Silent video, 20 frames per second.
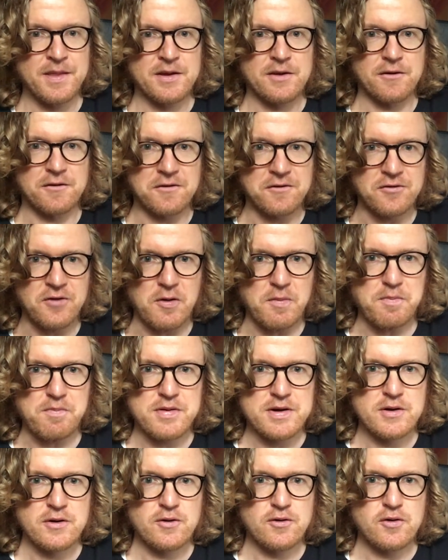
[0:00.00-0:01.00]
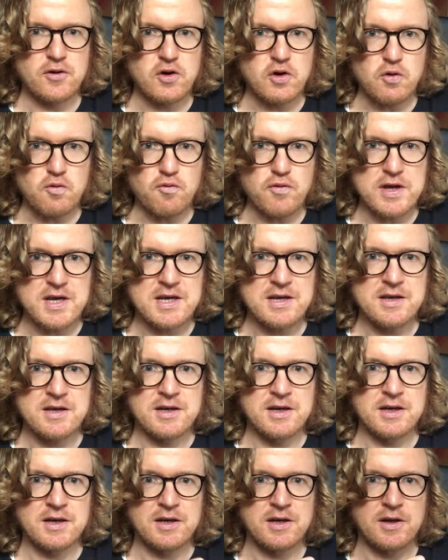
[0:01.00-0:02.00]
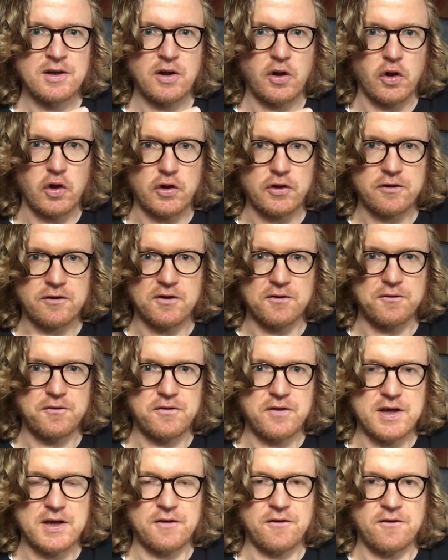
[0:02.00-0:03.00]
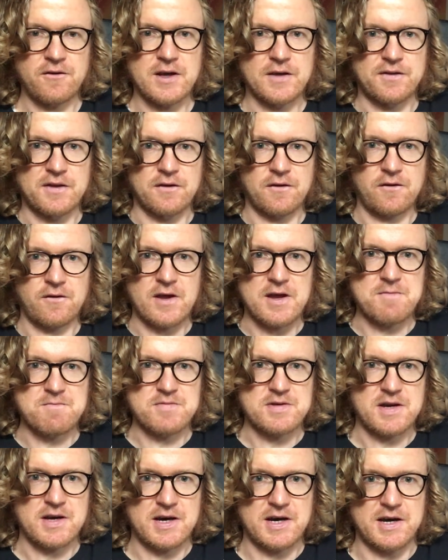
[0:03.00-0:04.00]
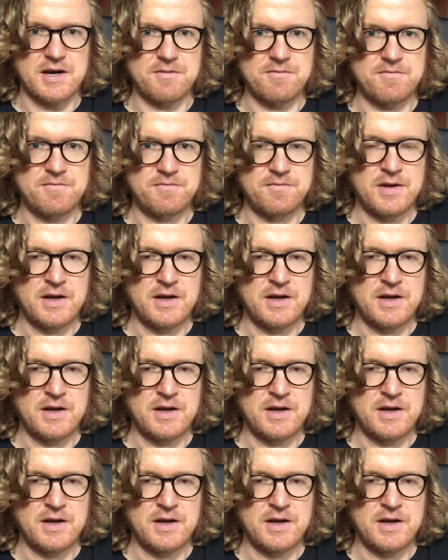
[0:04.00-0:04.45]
stop doing lots of things at the same time.